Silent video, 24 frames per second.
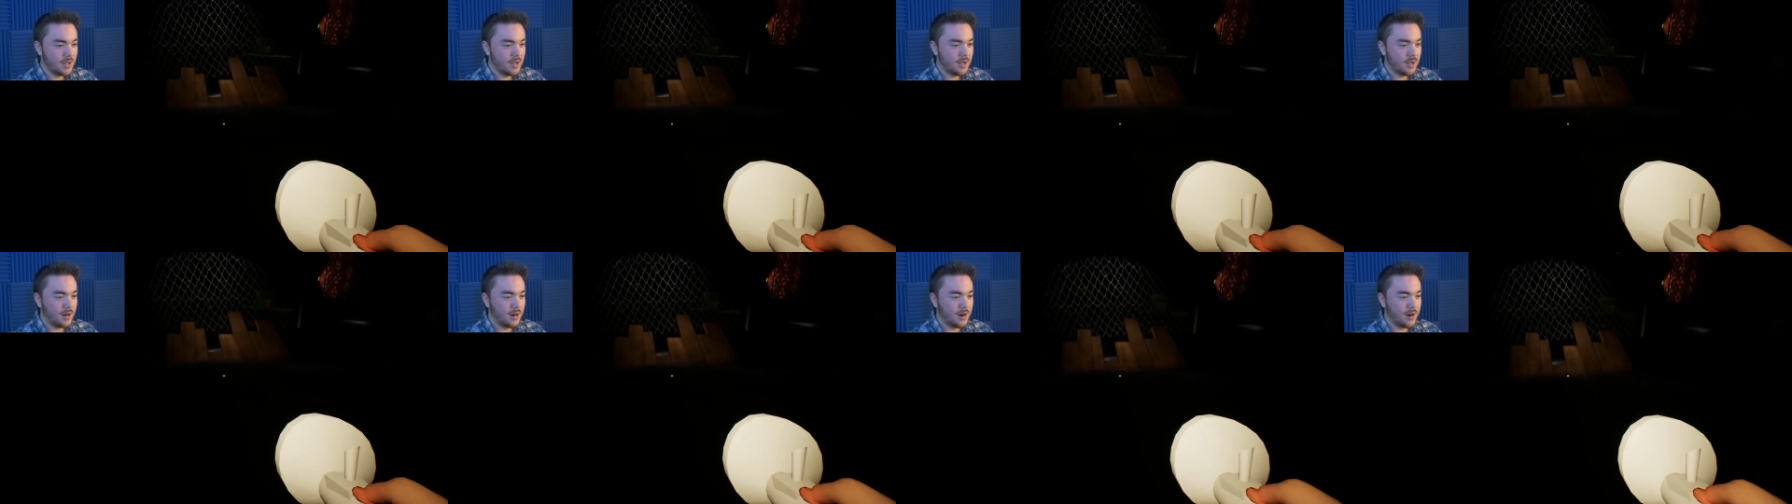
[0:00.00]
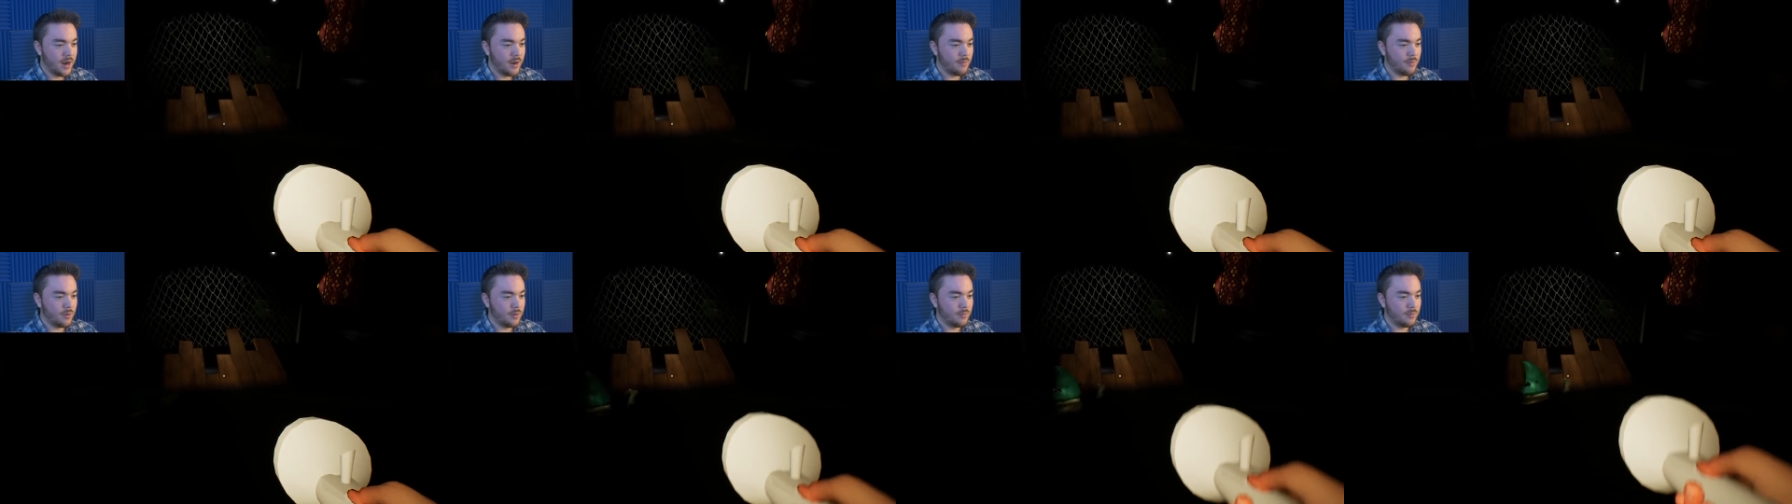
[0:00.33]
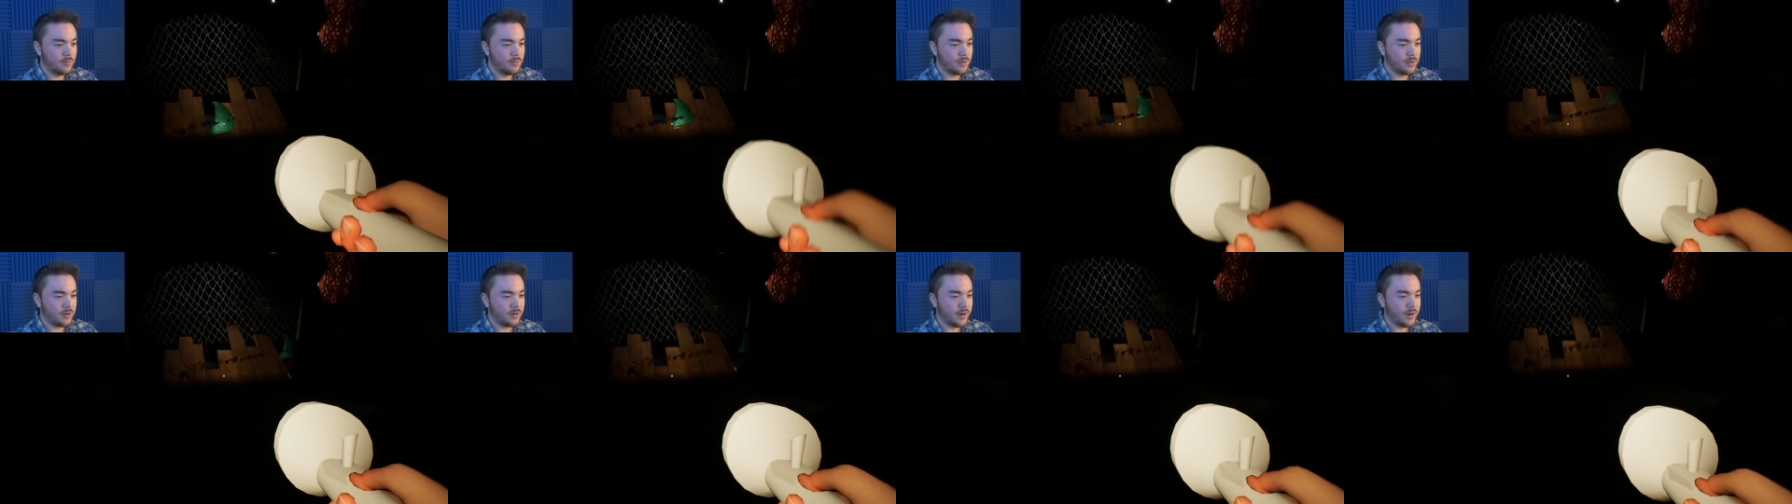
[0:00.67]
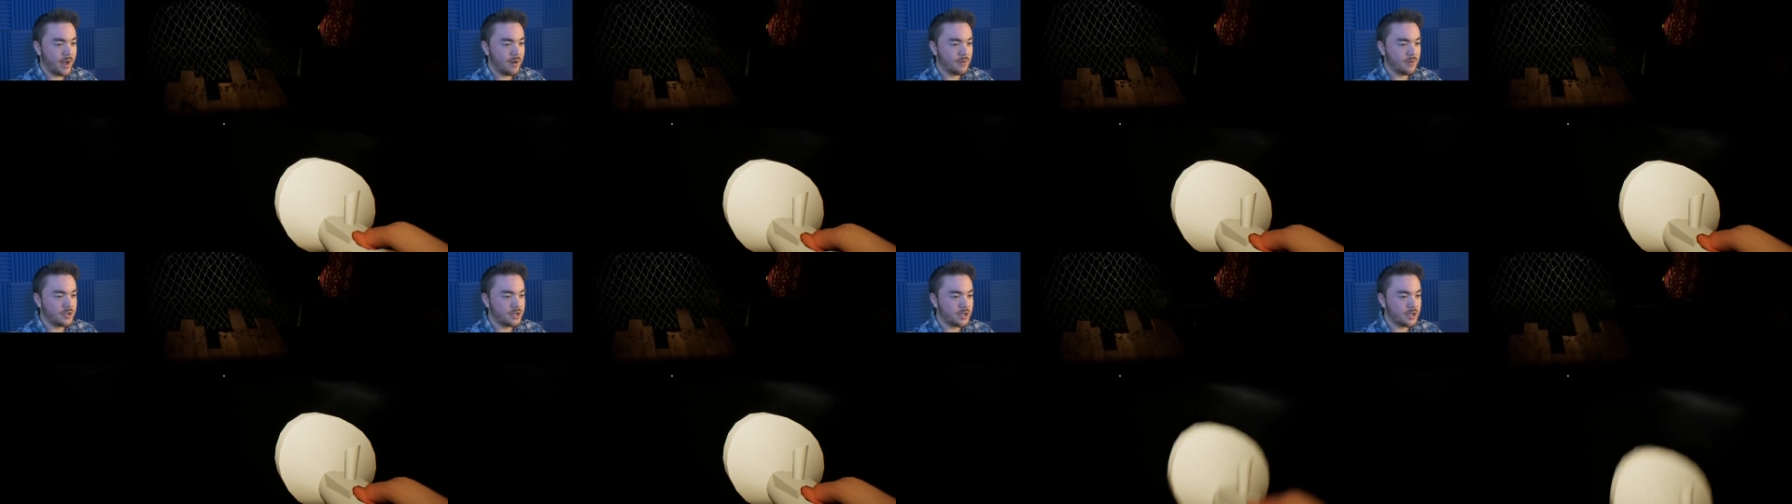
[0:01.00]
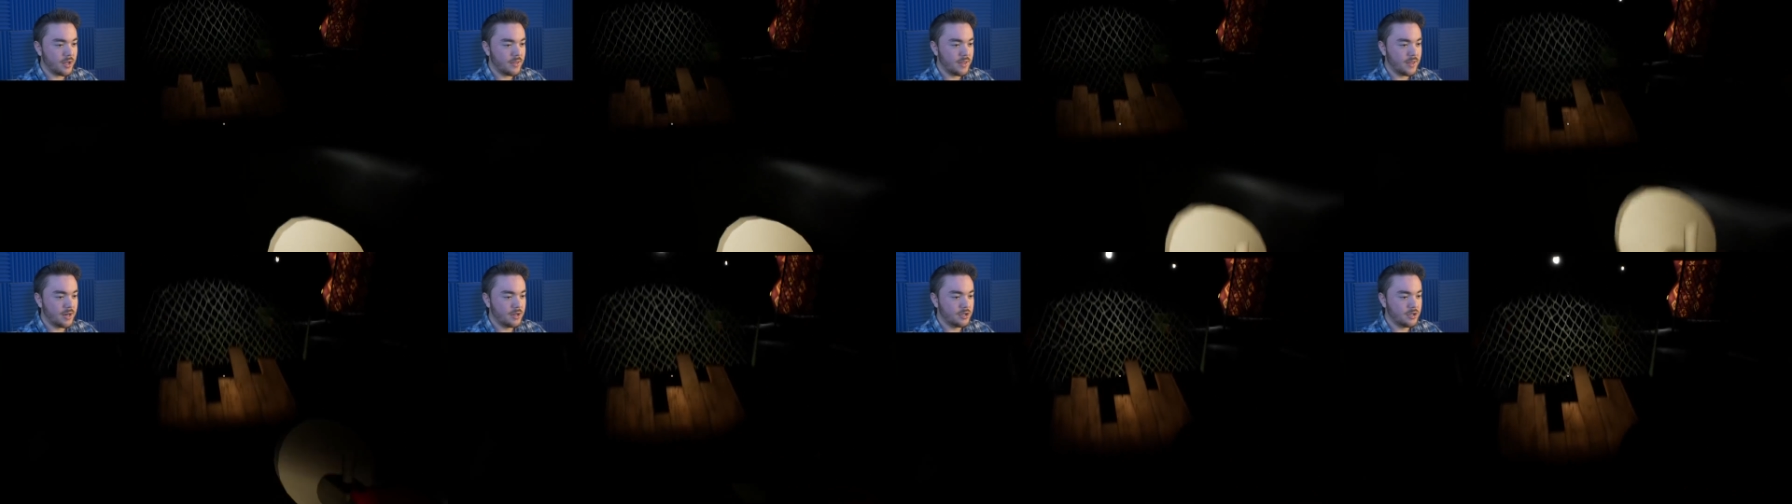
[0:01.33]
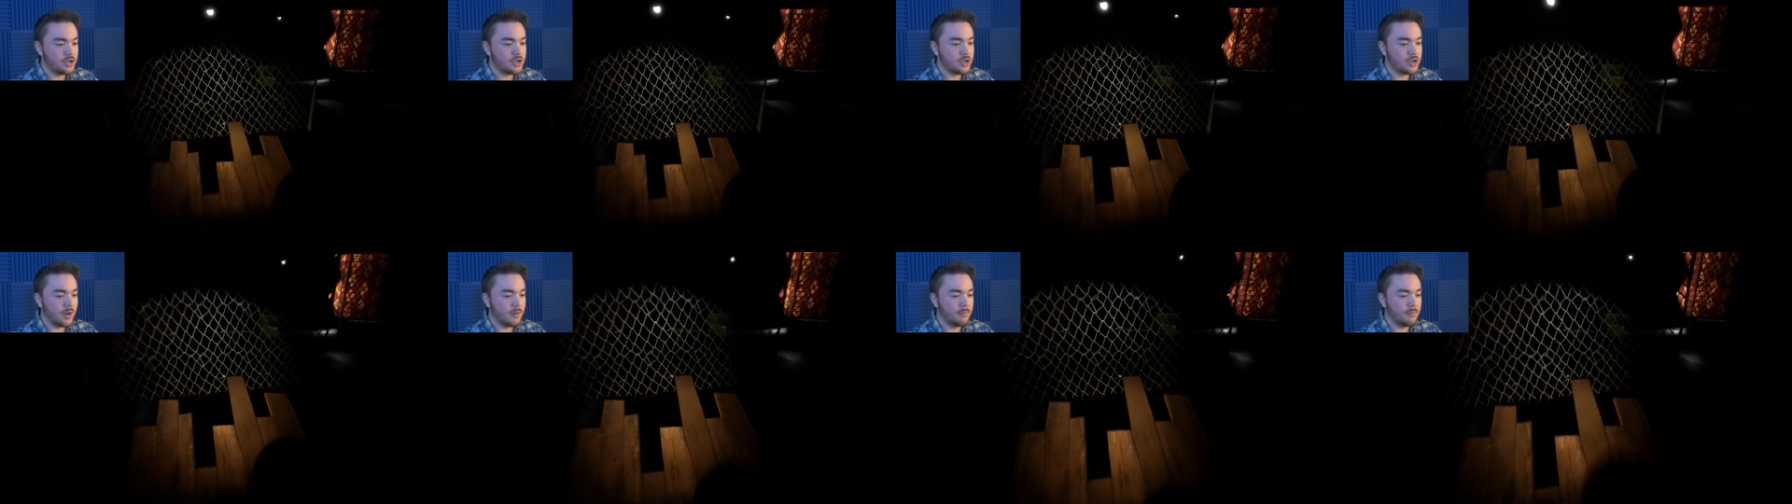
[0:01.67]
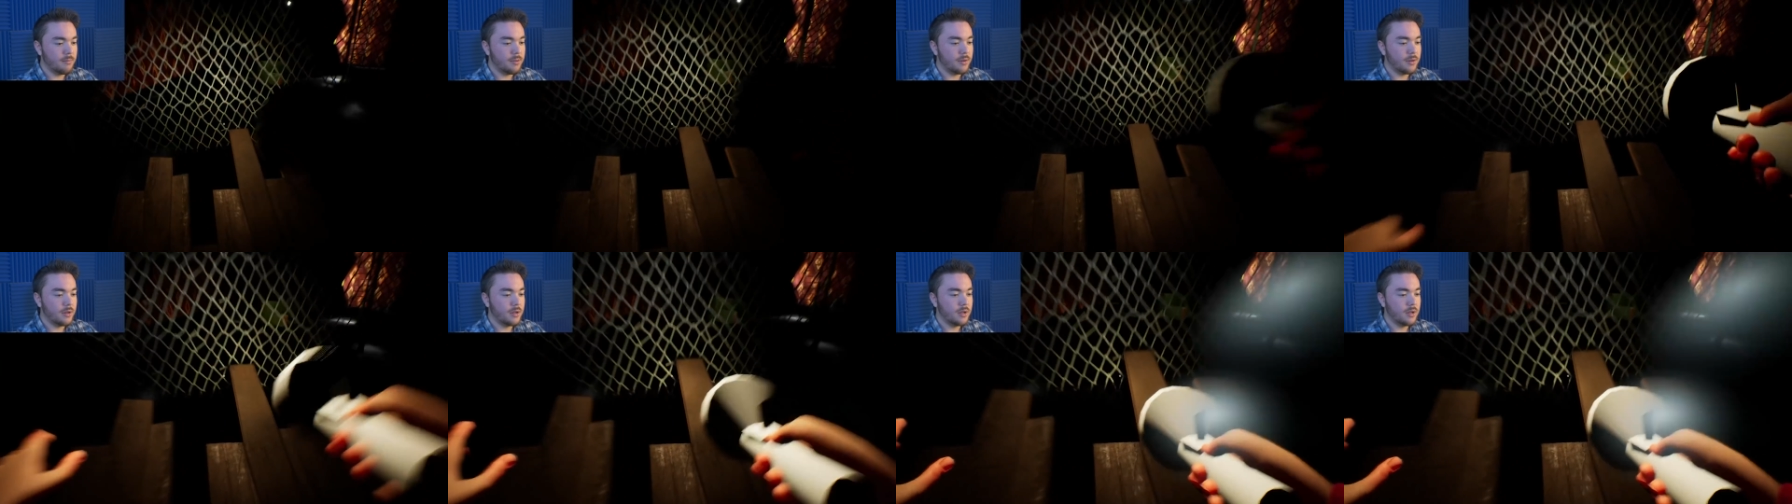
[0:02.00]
All right, well, we'll crouch and then jump.